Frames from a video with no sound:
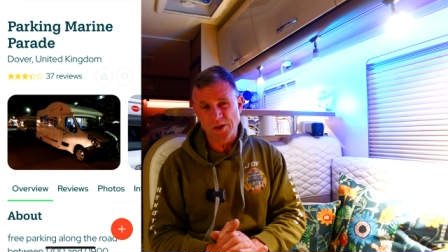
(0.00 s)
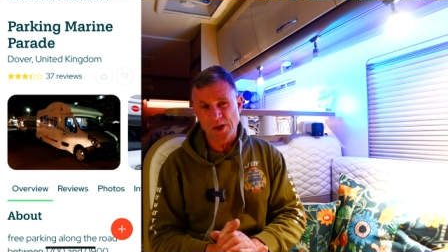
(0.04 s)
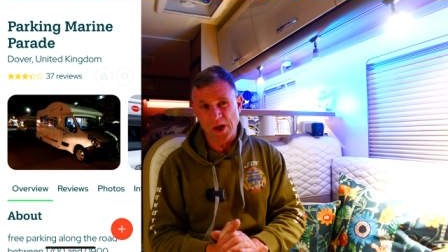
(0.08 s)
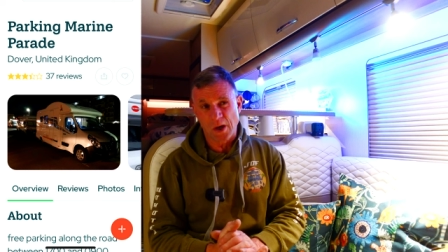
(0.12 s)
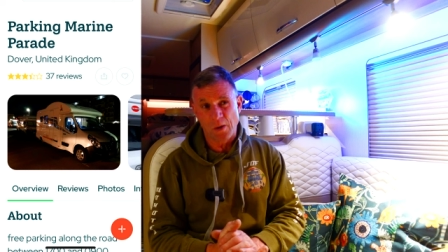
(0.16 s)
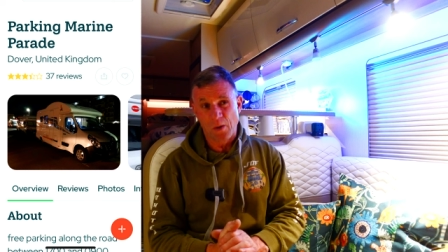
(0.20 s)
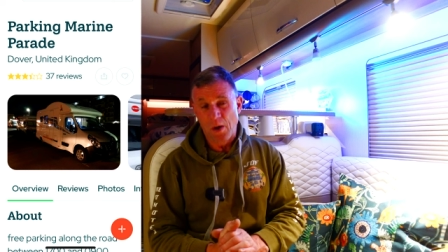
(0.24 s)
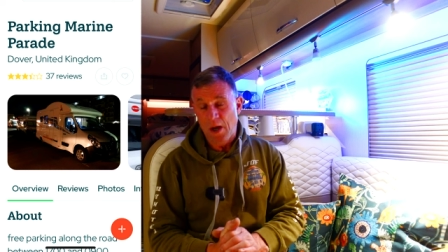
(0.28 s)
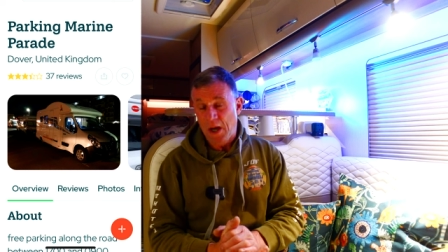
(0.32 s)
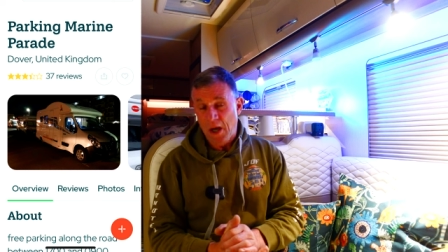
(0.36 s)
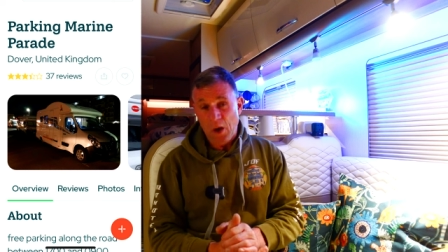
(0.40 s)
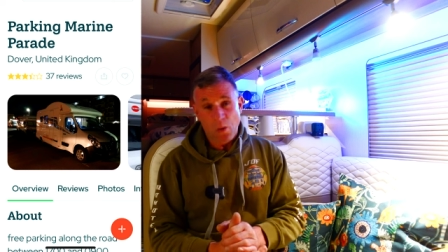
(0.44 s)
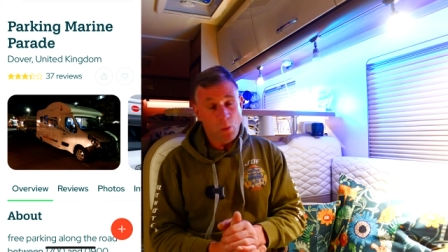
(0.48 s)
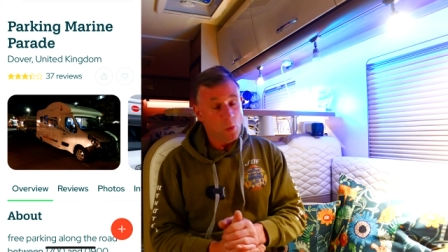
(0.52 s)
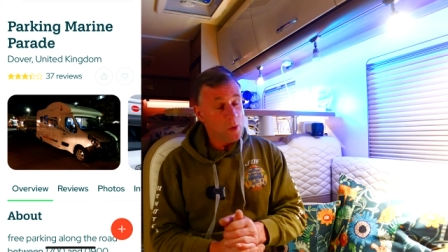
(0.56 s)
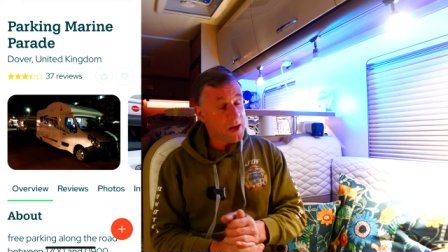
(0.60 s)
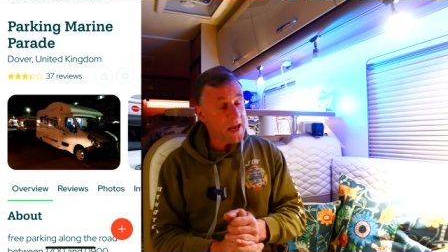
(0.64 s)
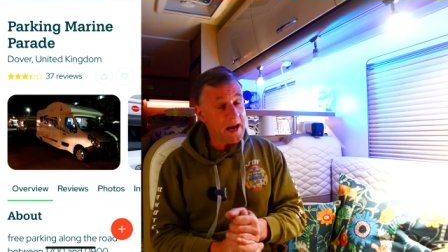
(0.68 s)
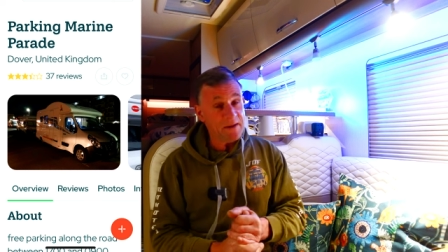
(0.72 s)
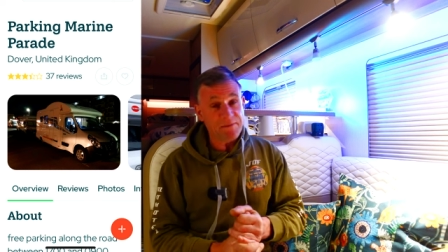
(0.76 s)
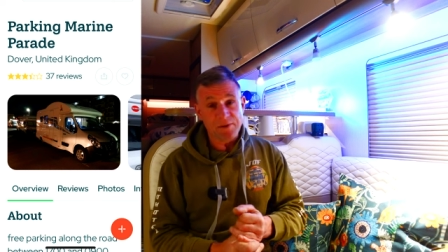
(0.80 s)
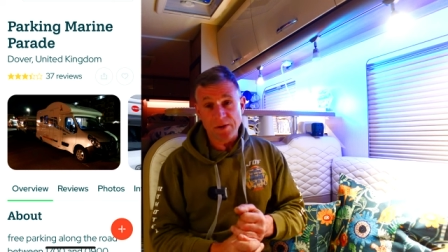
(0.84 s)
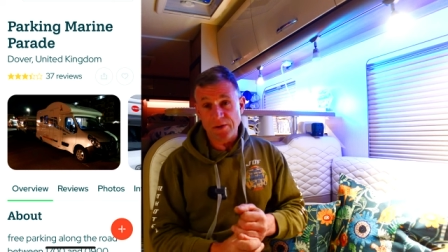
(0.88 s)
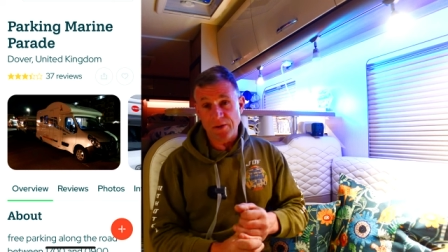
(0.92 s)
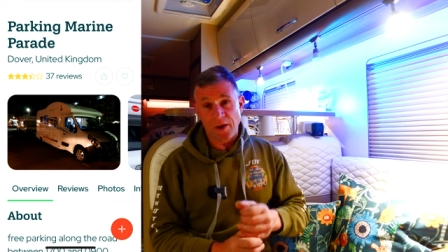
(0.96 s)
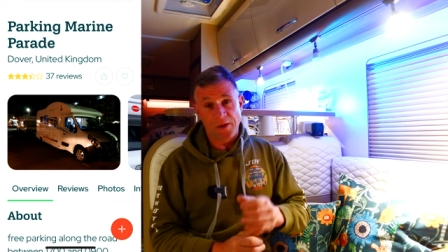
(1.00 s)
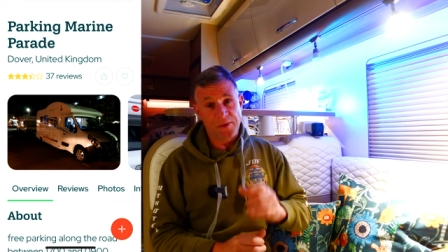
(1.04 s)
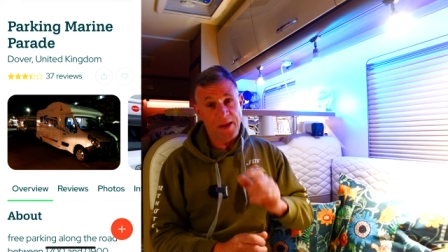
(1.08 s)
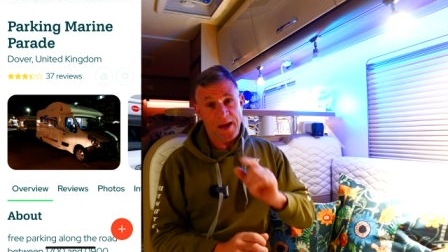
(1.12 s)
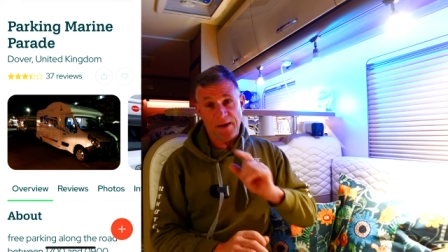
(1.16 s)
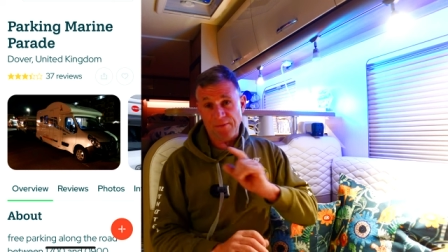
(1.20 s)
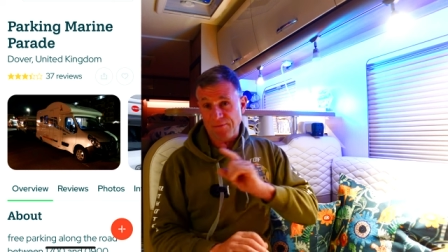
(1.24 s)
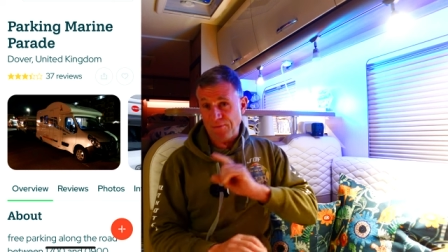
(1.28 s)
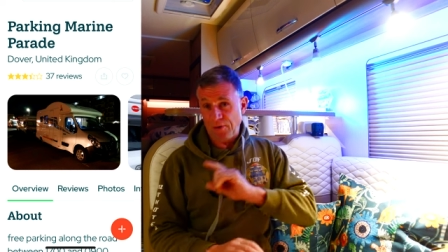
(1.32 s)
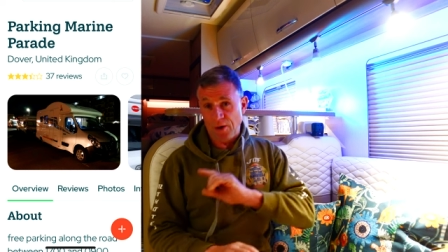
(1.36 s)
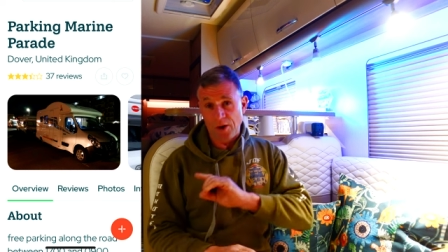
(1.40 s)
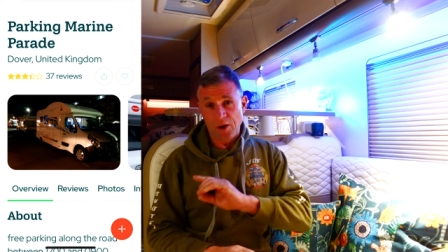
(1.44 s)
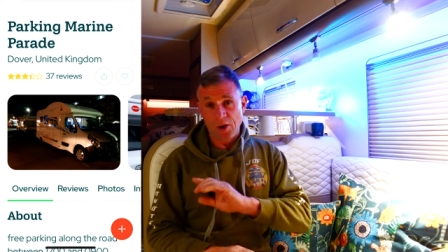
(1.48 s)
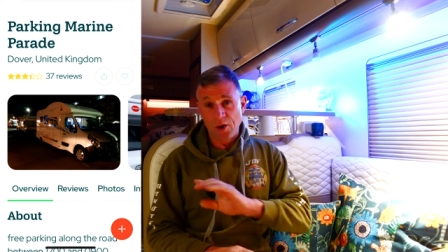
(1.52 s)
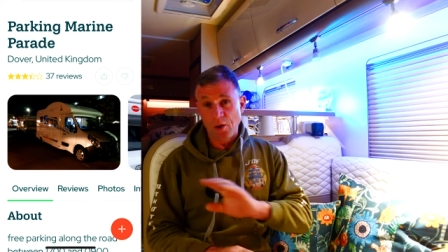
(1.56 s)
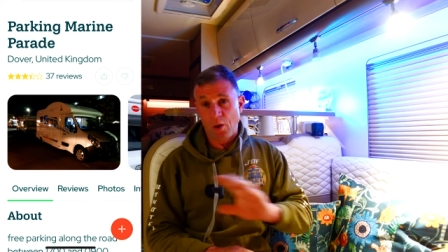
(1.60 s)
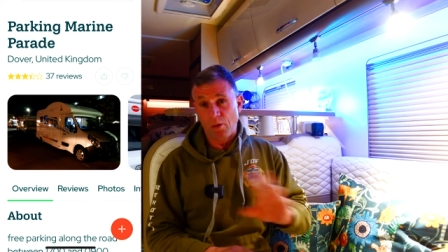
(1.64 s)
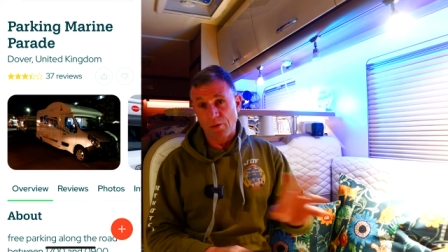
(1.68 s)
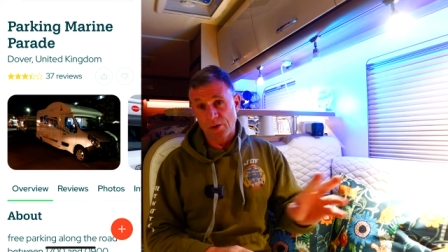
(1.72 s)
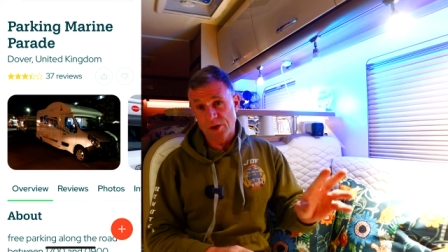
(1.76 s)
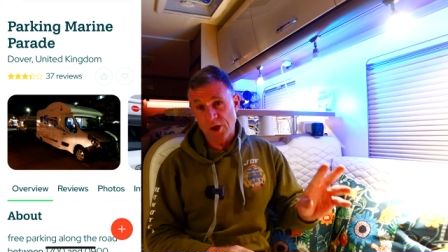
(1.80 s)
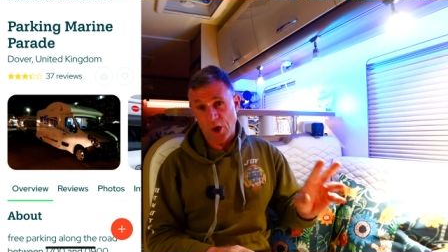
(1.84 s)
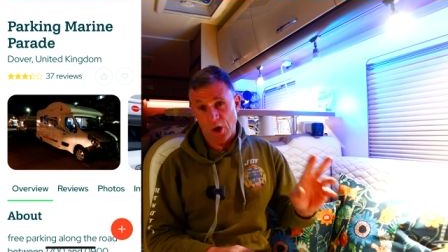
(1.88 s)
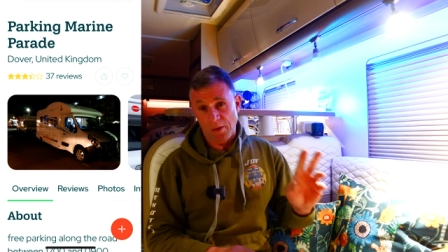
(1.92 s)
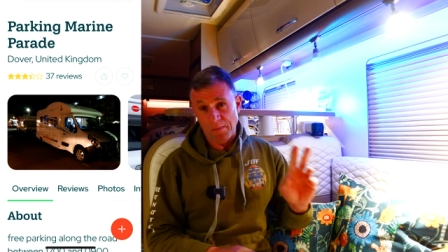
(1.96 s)
So we haven't done that for a
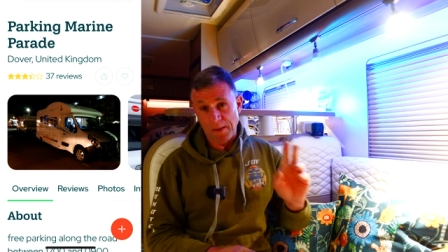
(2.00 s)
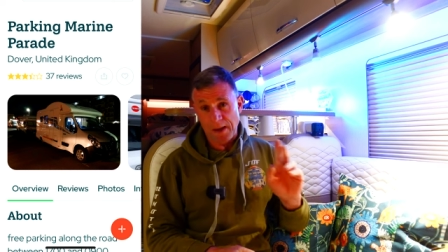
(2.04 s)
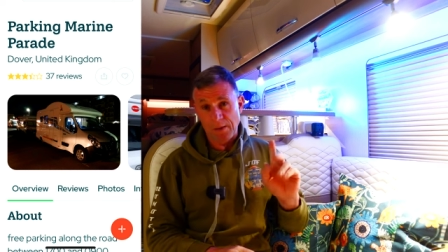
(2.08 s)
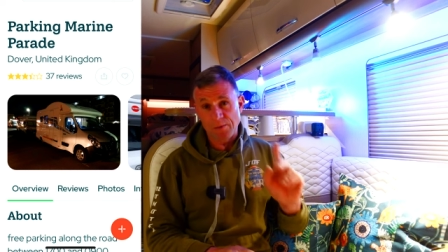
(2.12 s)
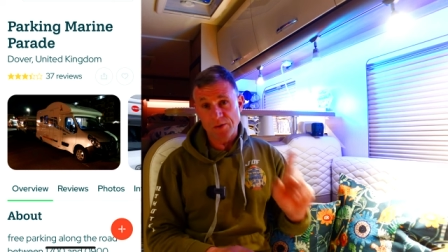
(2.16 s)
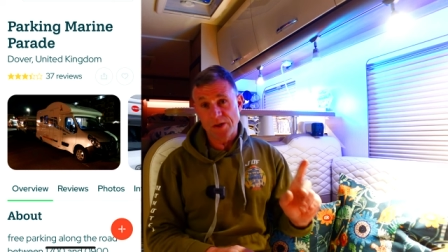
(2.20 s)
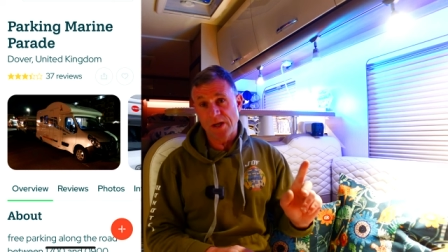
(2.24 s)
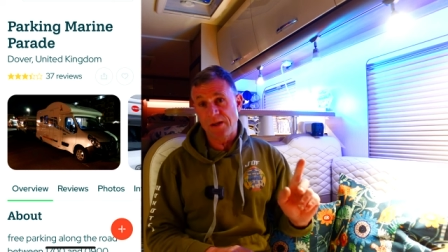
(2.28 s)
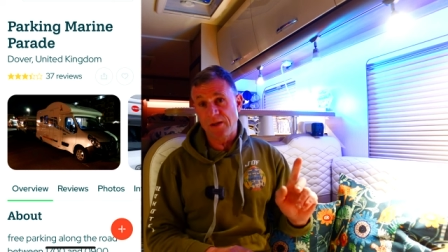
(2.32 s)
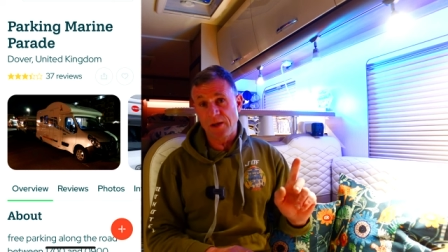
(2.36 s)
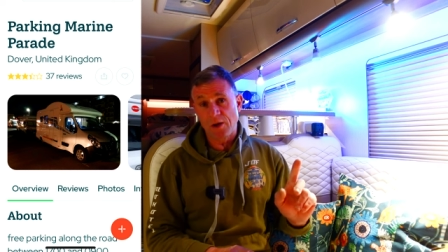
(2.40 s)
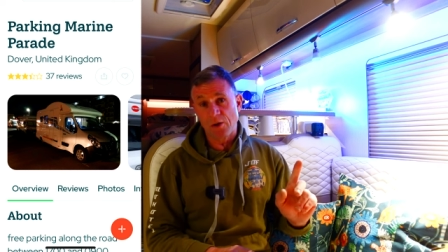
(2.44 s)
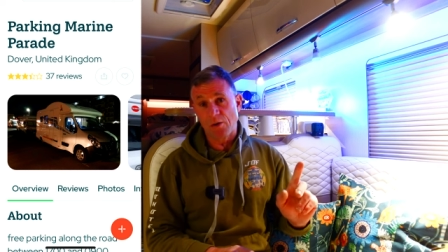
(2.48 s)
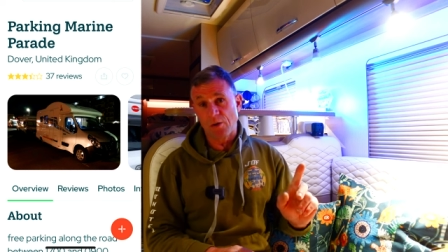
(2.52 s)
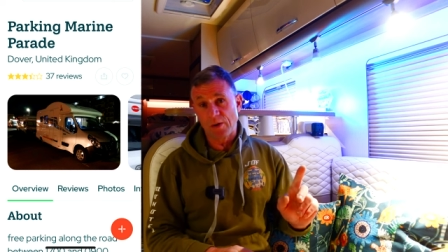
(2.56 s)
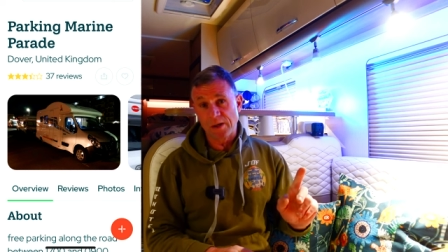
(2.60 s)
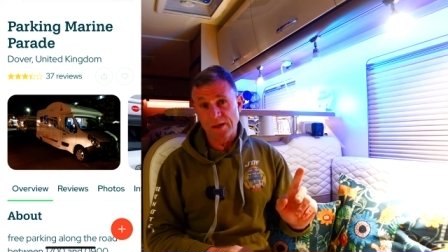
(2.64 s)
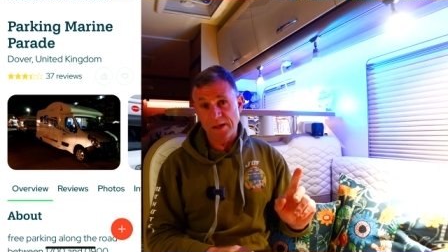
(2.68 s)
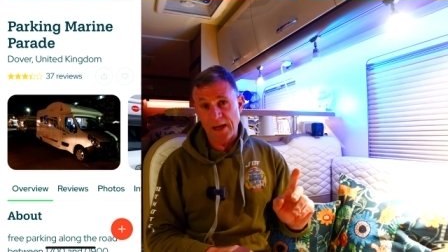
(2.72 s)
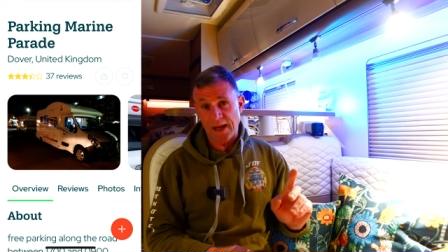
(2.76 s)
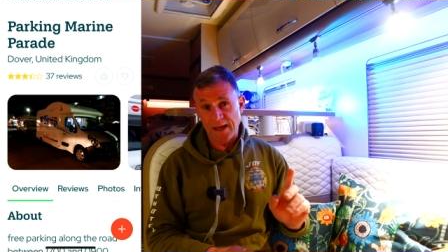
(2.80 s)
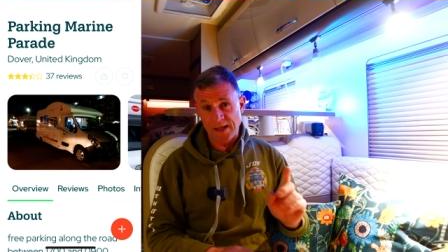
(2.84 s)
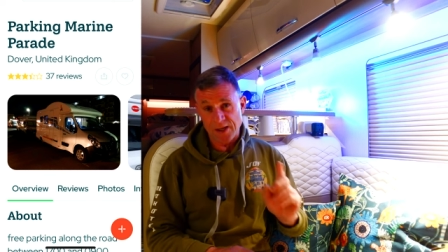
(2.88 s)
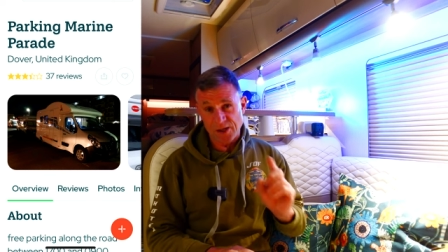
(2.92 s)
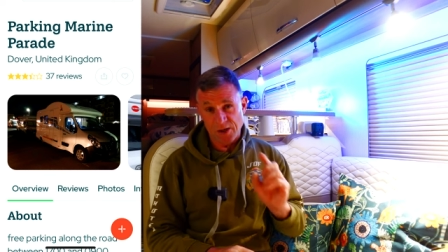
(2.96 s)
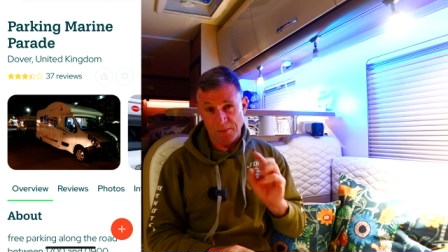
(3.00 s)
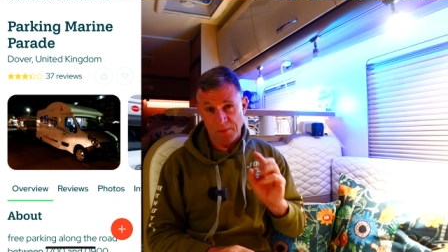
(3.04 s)
long time. That was in the early days,